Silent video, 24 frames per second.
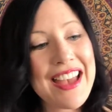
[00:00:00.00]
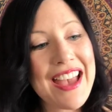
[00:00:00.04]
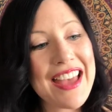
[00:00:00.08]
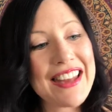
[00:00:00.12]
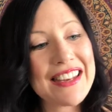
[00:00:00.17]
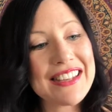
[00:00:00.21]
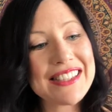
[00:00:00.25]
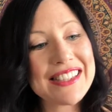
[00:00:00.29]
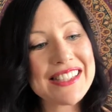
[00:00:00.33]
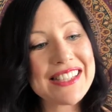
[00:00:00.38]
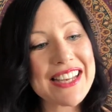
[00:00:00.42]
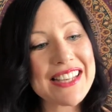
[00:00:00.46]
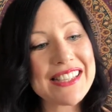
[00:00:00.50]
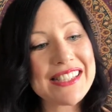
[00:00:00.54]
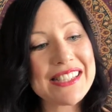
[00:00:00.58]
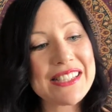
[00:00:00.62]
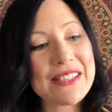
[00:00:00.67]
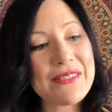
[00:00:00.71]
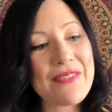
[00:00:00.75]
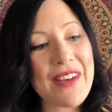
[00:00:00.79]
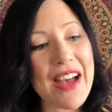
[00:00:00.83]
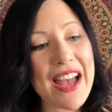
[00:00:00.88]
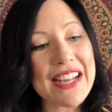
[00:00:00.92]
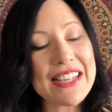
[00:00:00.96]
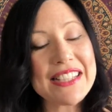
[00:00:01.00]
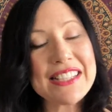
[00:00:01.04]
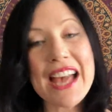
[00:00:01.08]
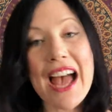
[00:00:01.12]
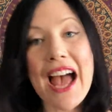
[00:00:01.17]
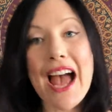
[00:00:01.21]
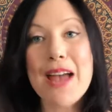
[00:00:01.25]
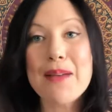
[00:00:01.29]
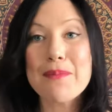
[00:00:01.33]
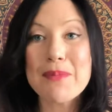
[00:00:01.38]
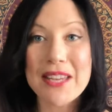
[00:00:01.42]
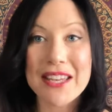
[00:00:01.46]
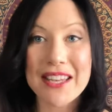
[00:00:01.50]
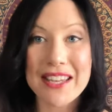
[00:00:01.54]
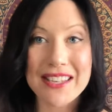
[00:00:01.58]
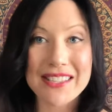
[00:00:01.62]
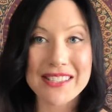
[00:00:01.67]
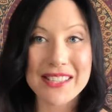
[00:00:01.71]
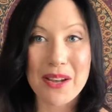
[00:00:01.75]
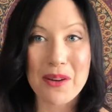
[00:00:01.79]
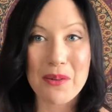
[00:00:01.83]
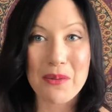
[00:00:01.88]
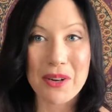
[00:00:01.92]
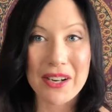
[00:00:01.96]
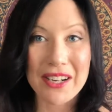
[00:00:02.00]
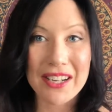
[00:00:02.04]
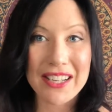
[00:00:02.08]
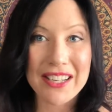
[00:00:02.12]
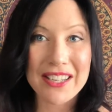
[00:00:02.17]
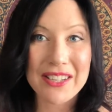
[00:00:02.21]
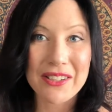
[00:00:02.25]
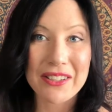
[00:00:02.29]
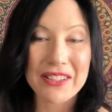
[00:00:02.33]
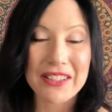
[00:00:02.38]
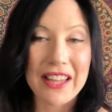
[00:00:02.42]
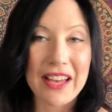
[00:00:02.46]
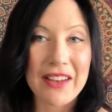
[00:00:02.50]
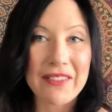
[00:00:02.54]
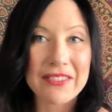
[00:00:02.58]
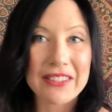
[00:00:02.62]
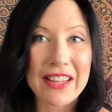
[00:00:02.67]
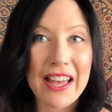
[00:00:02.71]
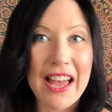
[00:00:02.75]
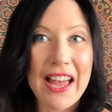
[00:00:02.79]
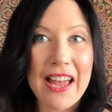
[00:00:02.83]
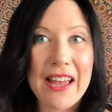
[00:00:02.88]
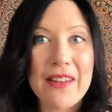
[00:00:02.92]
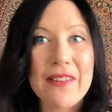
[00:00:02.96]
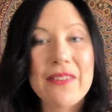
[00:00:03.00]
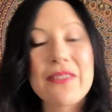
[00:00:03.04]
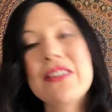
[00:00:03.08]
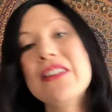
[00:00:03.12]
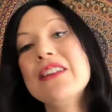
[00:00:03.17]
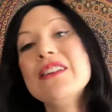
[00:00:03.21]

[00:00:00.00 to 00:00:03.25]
And it says divine timing is at work in your love life.